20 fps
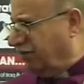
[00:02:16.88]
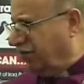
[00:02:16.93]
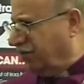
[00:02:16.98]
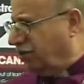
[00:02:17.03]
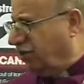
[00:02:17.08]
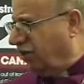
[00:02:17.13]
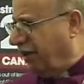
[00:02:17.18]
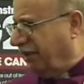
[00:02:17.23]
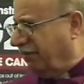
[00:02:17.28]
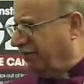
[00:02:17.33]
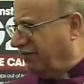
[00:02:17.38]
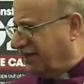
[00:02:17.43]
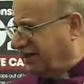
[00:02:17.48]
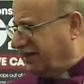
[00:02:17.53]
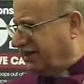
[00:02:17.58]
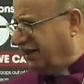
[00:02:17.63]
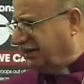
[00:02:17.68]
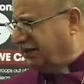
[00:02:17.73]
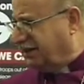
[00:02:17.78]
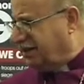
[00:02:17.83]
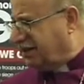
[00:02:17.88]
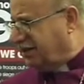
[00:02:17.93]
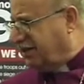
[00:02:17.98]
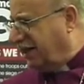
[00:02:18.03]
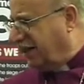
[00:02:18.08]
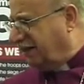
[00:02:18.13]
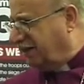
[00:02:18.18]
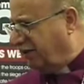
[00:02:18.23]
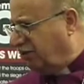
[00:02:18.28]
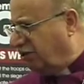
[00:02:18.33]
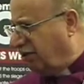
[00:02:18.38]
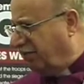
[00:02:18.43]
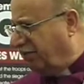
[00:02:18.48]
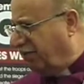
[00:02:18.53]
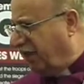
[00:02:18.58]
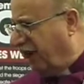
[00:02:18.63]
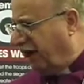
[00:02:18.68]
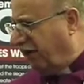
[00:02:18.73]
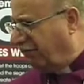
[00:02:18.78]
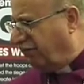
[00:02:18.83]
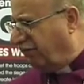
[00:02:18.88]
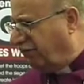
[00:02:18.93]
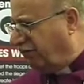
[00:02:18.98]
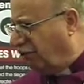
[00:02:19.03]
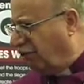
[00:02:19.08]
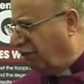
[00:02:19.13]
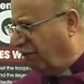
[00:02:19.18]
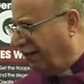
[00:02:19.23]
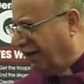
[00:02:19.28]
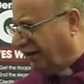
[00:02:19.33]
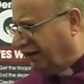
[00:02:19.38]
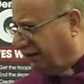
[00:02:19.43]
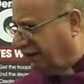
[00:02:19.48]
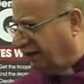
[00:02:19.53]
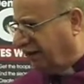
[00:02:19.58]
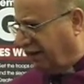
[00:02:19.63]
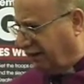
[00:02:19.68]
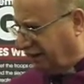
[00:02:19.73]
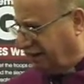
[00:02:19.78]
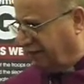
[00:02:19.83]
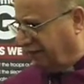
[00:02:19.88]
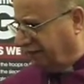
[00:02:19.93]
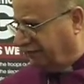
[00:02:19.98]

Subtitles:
to a misunderstanding on behalf of Almighty God.